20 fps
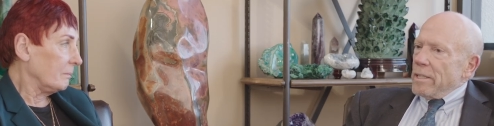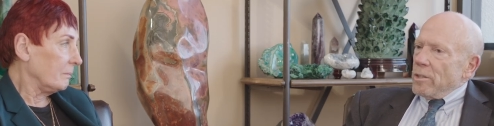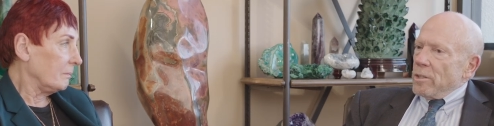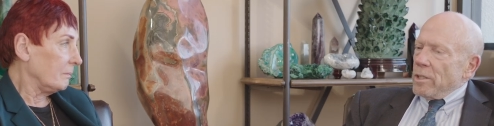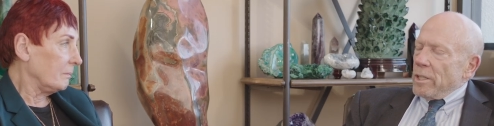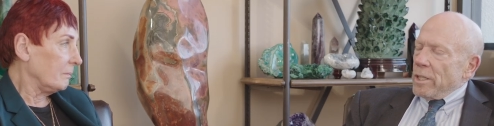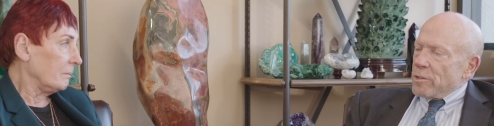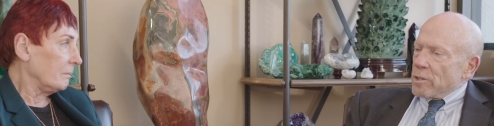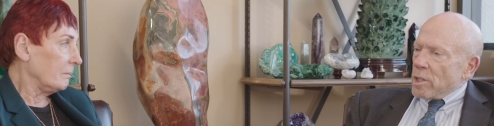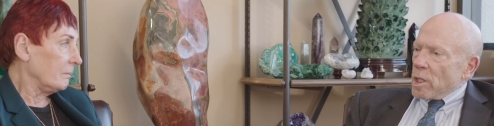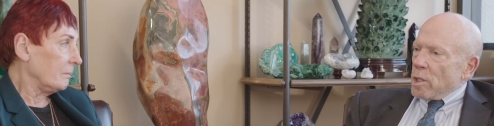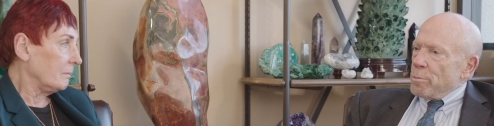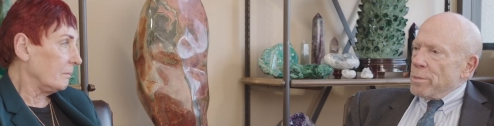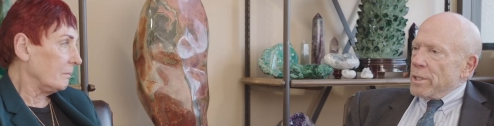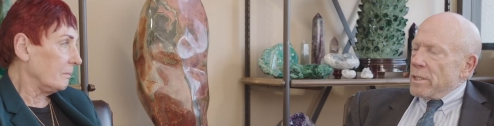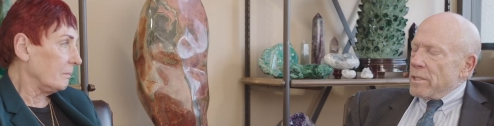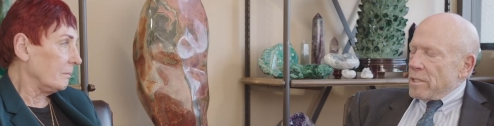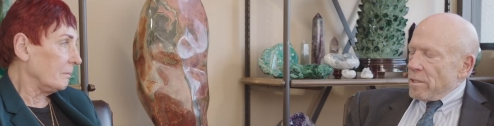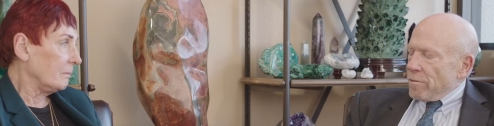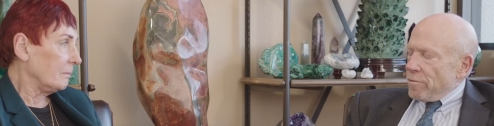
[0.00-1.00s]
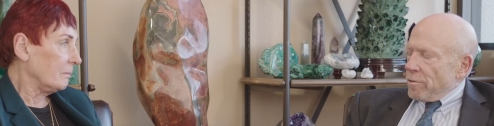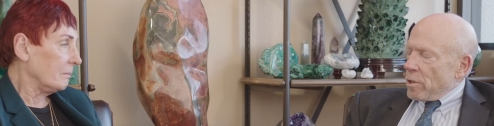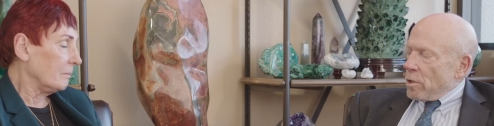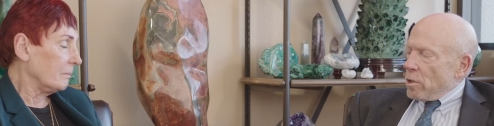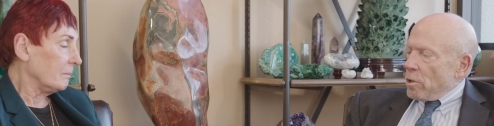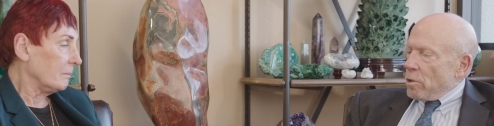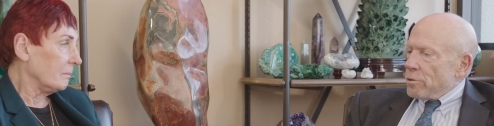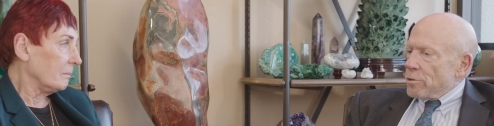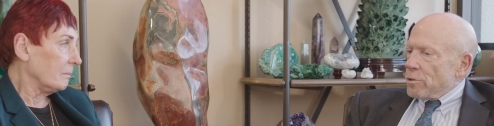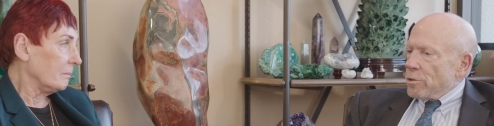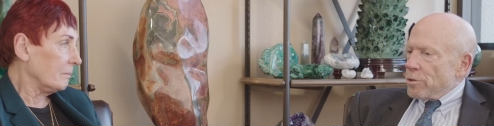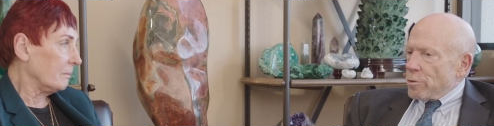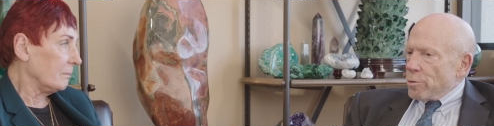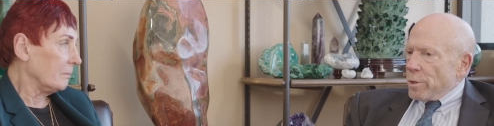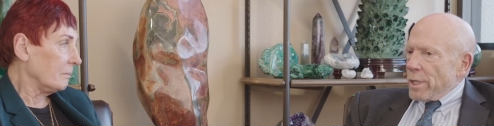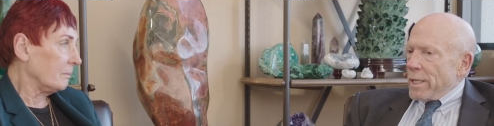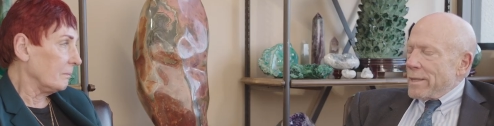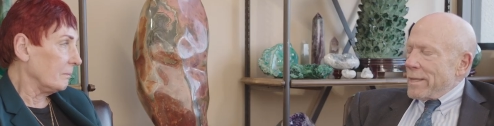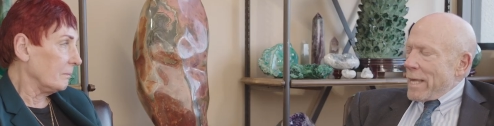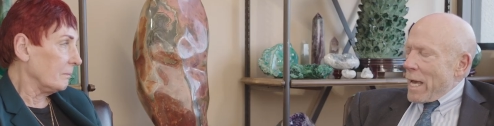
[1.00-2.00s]
Speaker 1: it's going to be difficult to
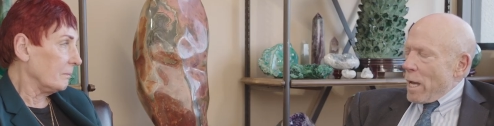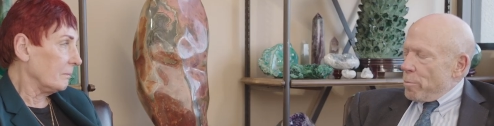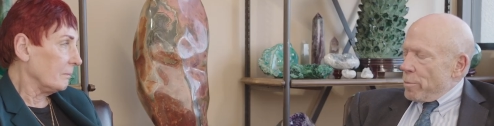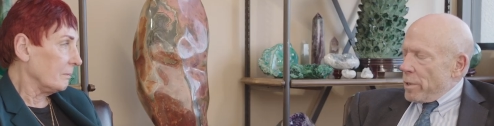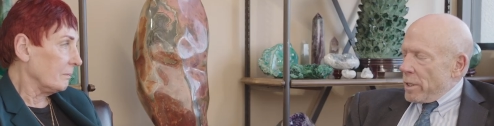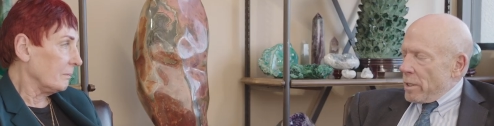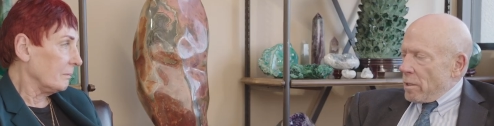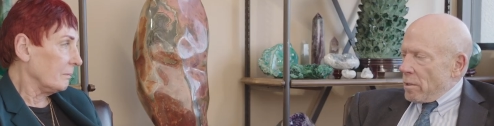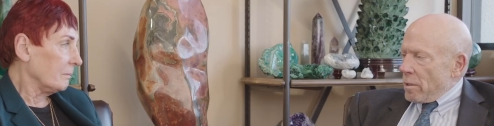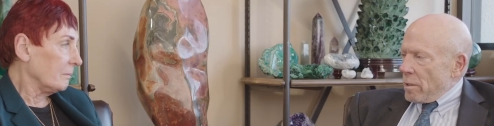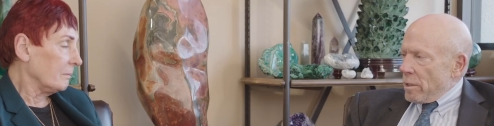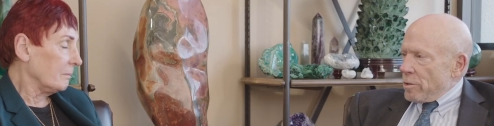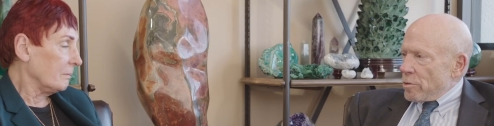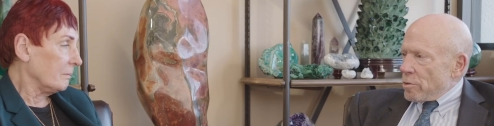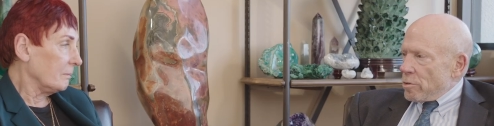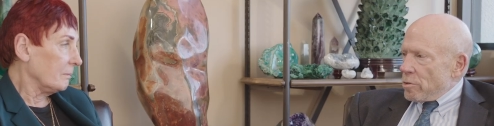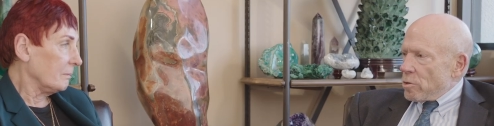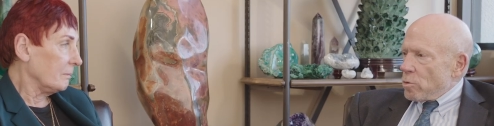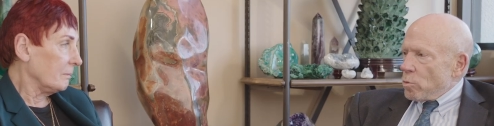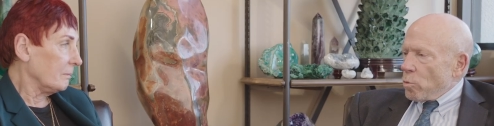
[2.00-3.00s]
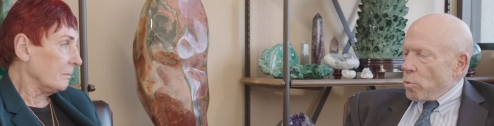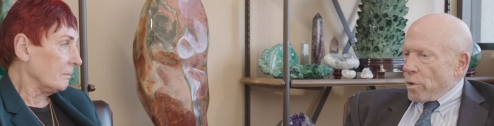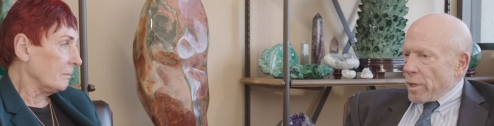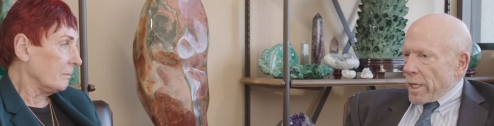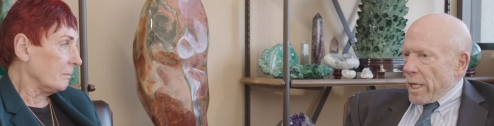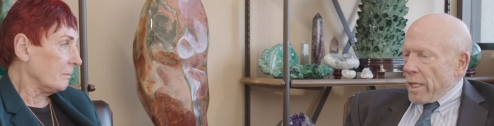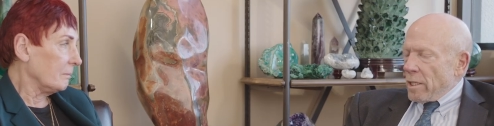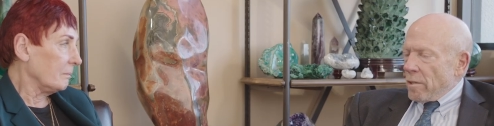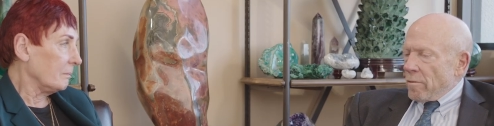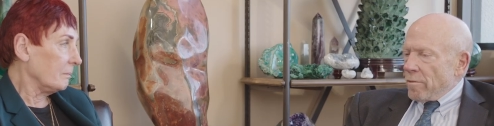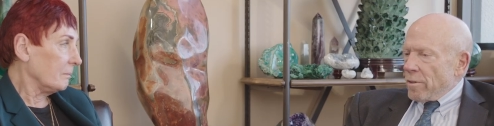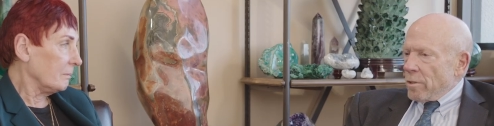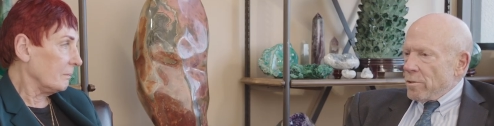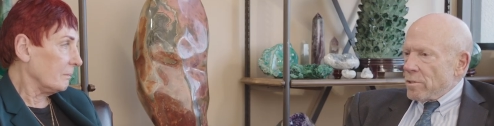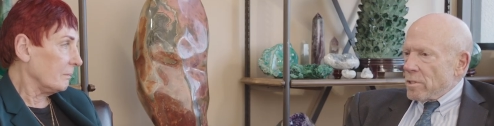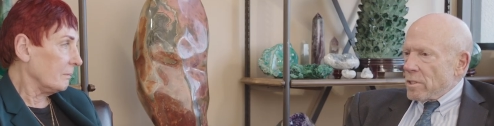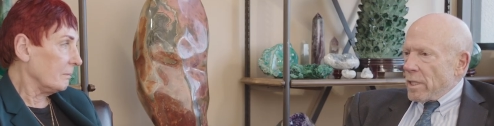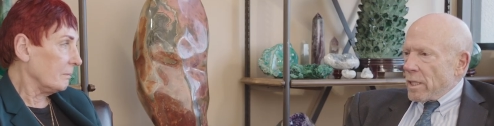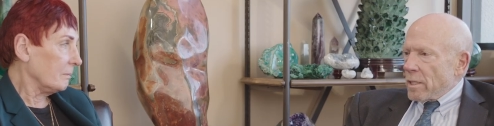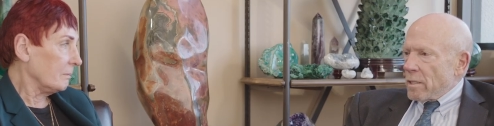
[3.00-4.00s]
treat that many lesions with any of those
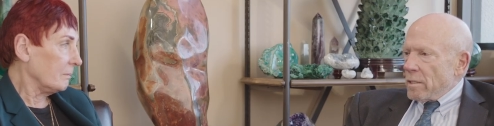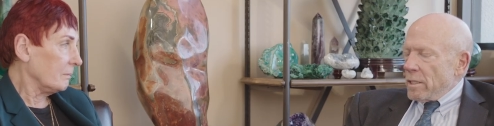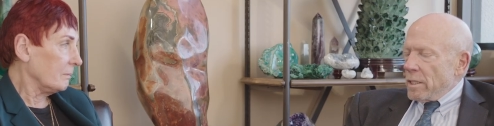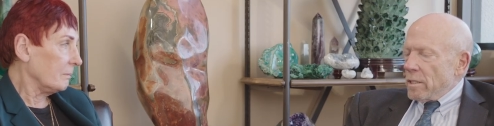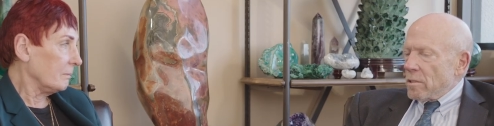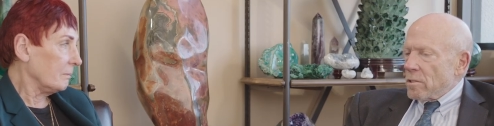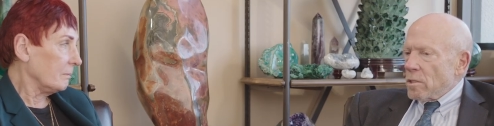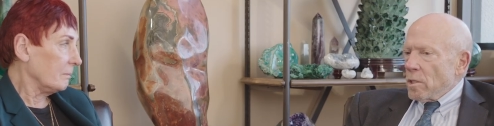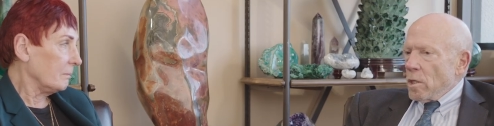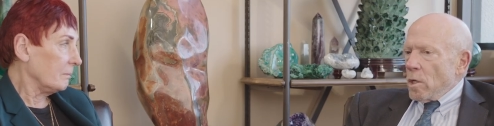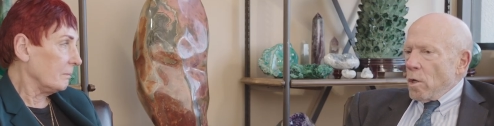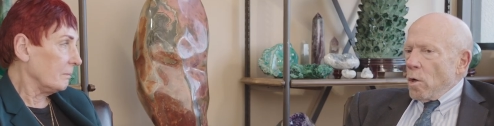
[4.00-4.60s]
techniques.